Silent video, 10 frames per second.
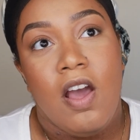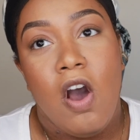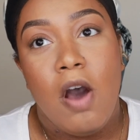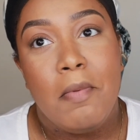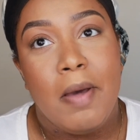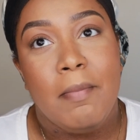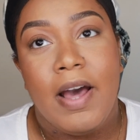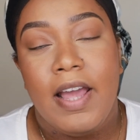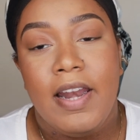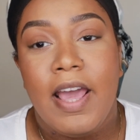on my
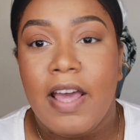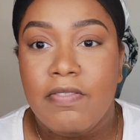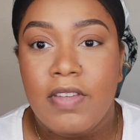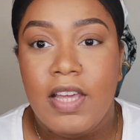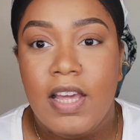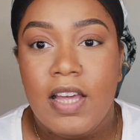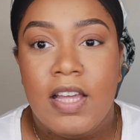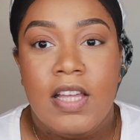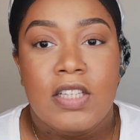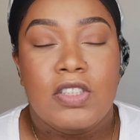mind heavy.
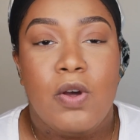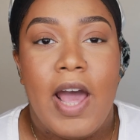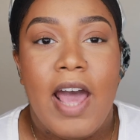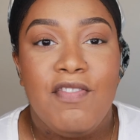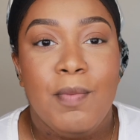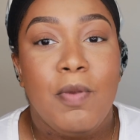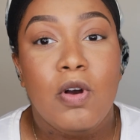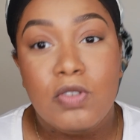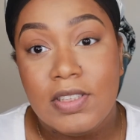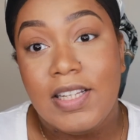So I haven't
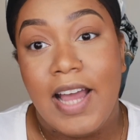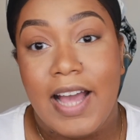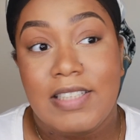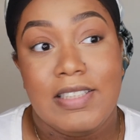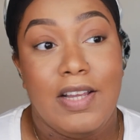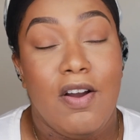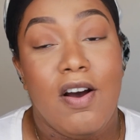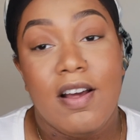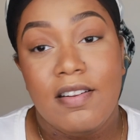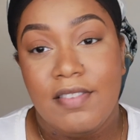posted actually
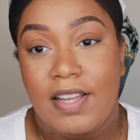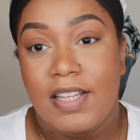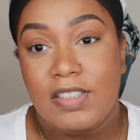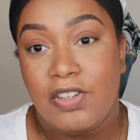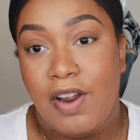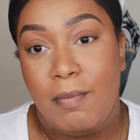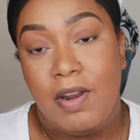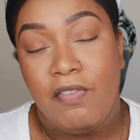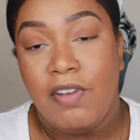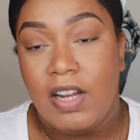on the Instagram
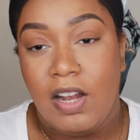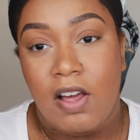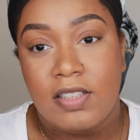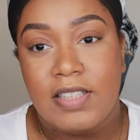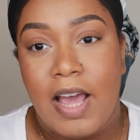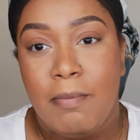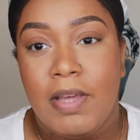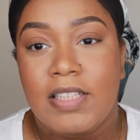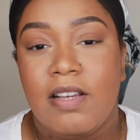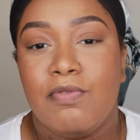in a really long time
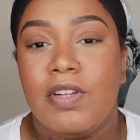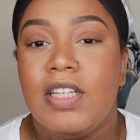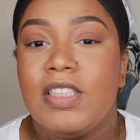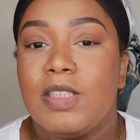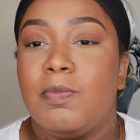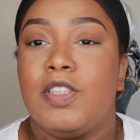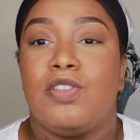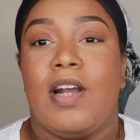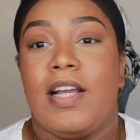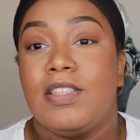because I've really just been
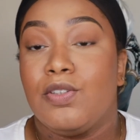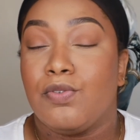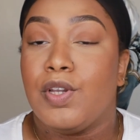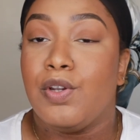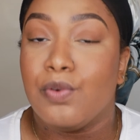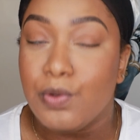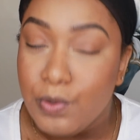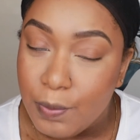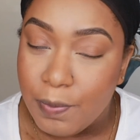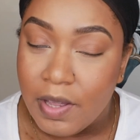trying to
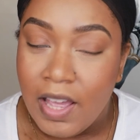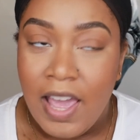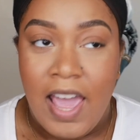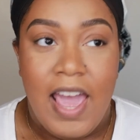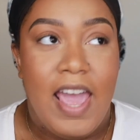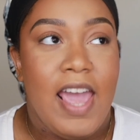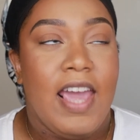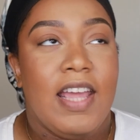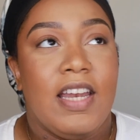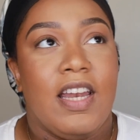regroup
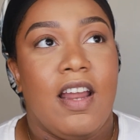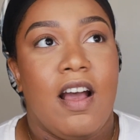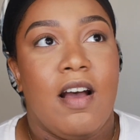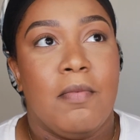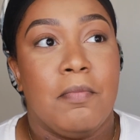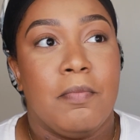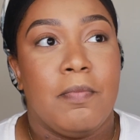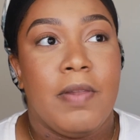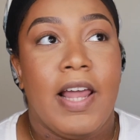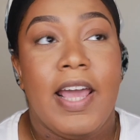and
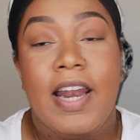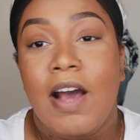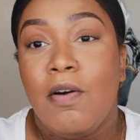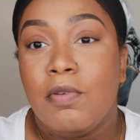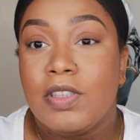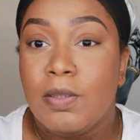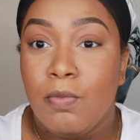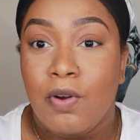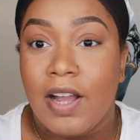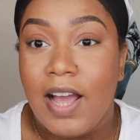um, plan out some
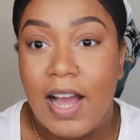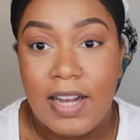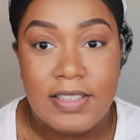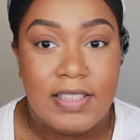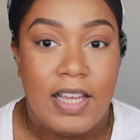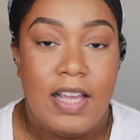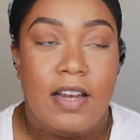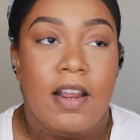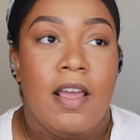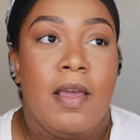more
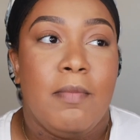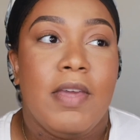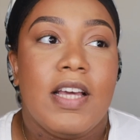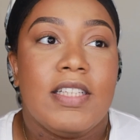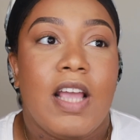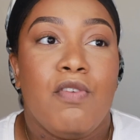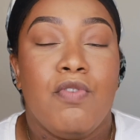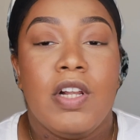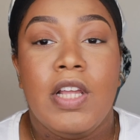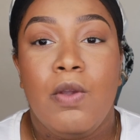content, because I
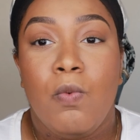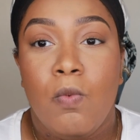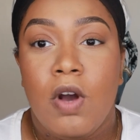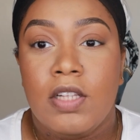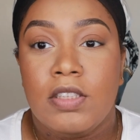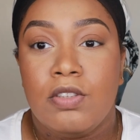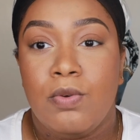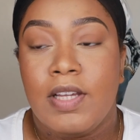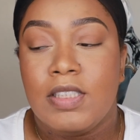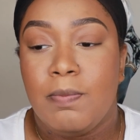really want
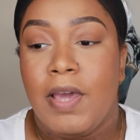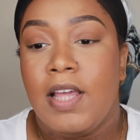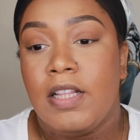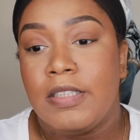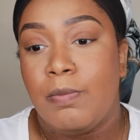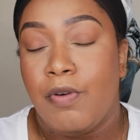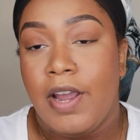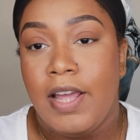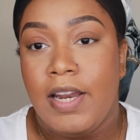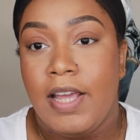to expand this
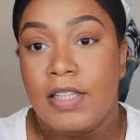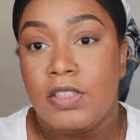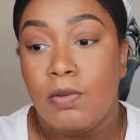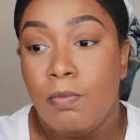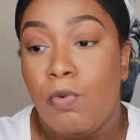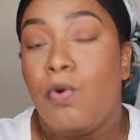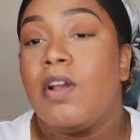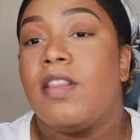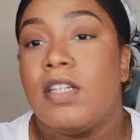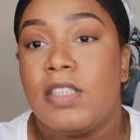brand into
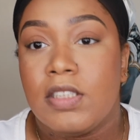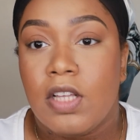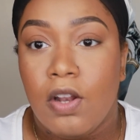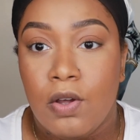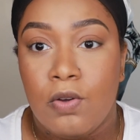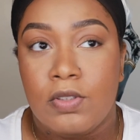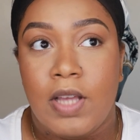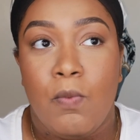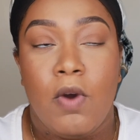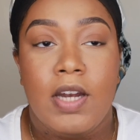more than just clothes.
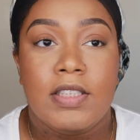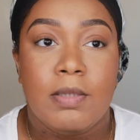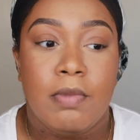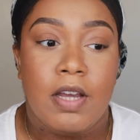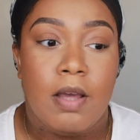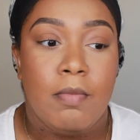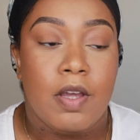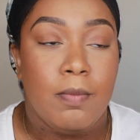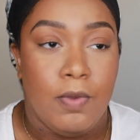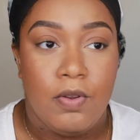I want it to become a
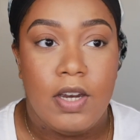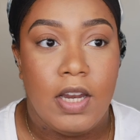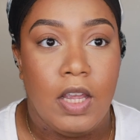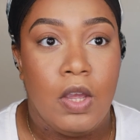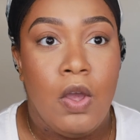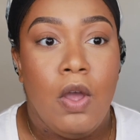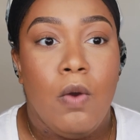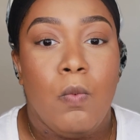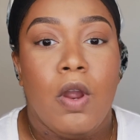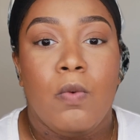community
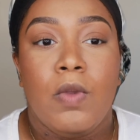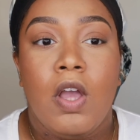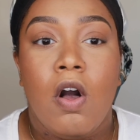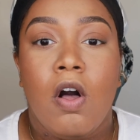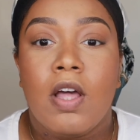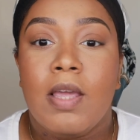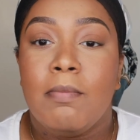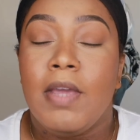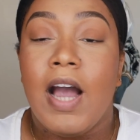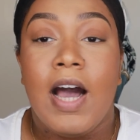where we all
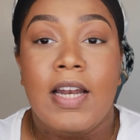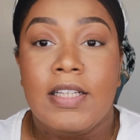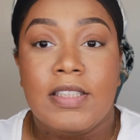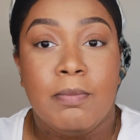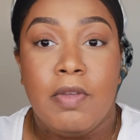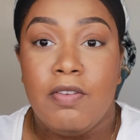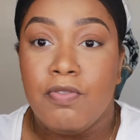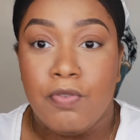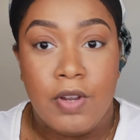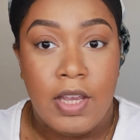can be honest and be
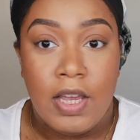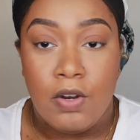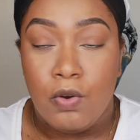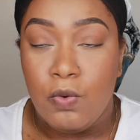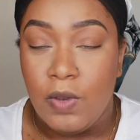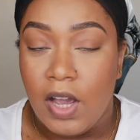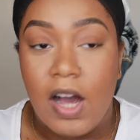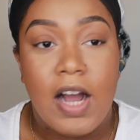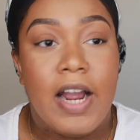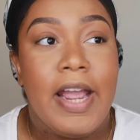free in who we
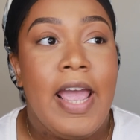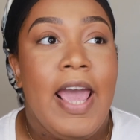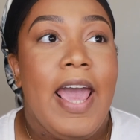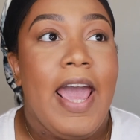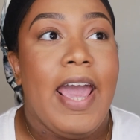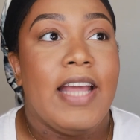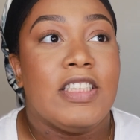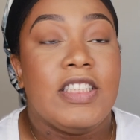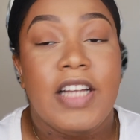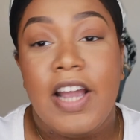are
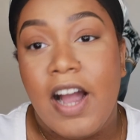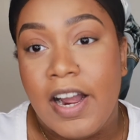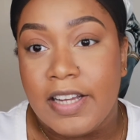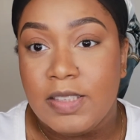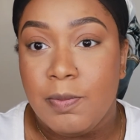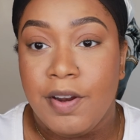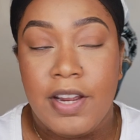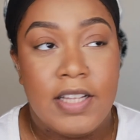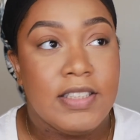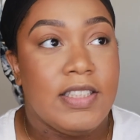and share our
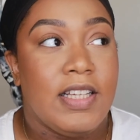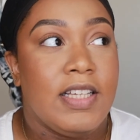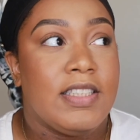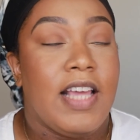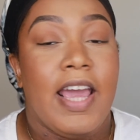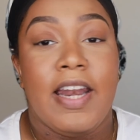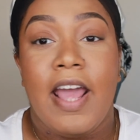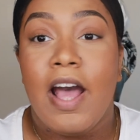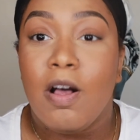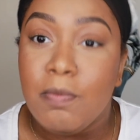experiences and
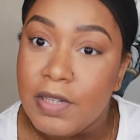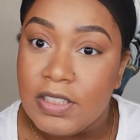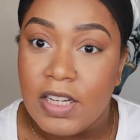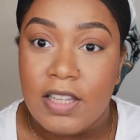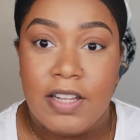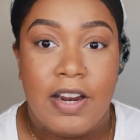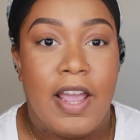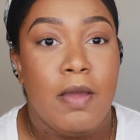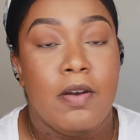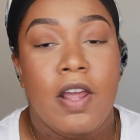help each other
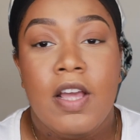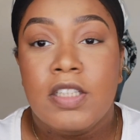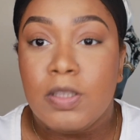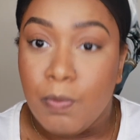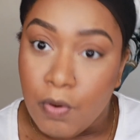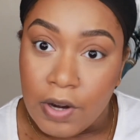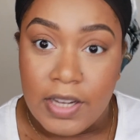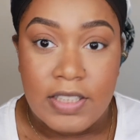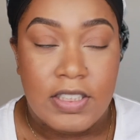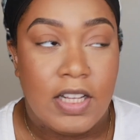and
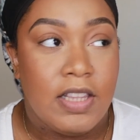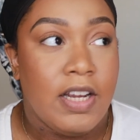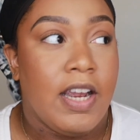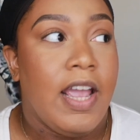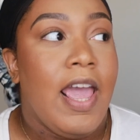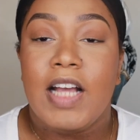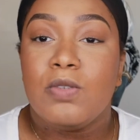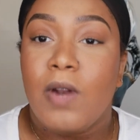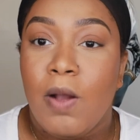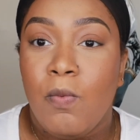support each other.
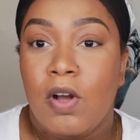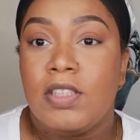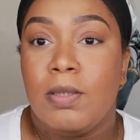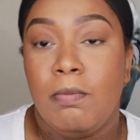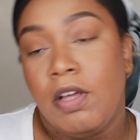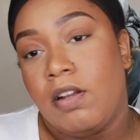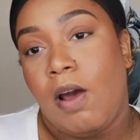That's what I want to build.